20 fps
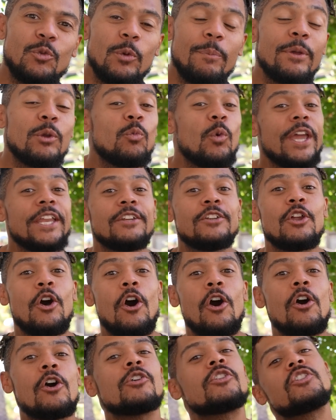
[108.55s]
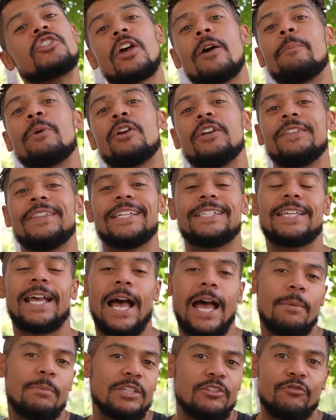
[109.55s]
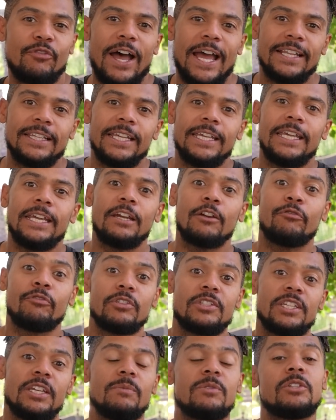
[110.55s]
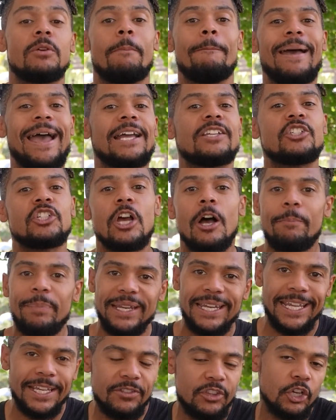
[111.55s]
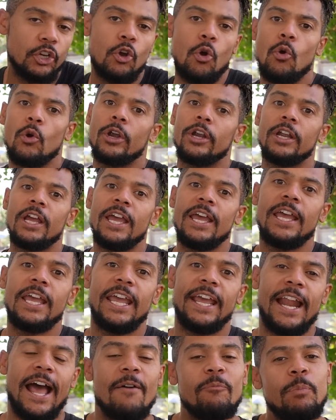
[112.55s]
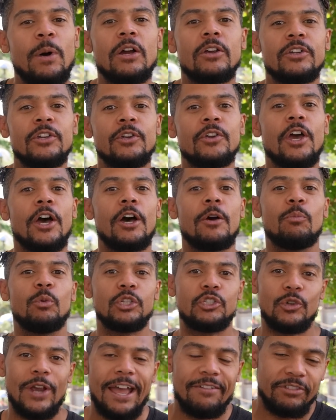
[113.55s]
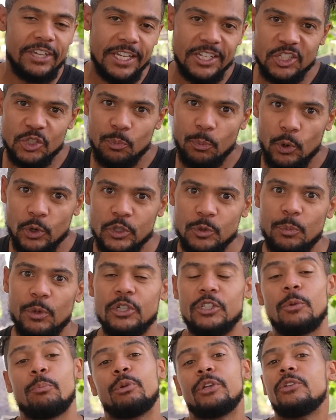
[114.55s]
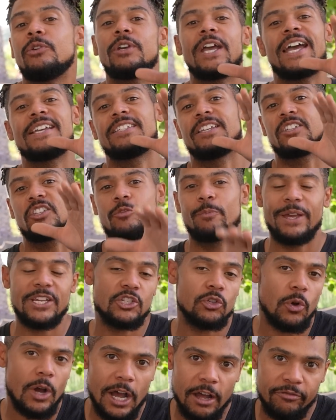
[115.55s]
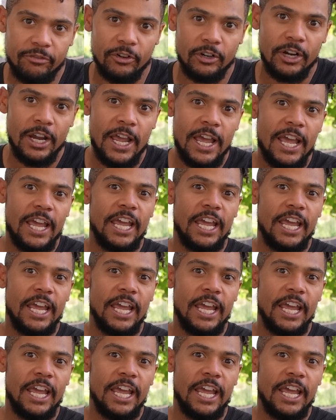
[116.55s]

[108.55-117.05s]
We've been waiting all summer, and the time is finally here for teams to match up and hit the court, and I partnered up with DraftKings Sportsbook to bring you guys a special offer.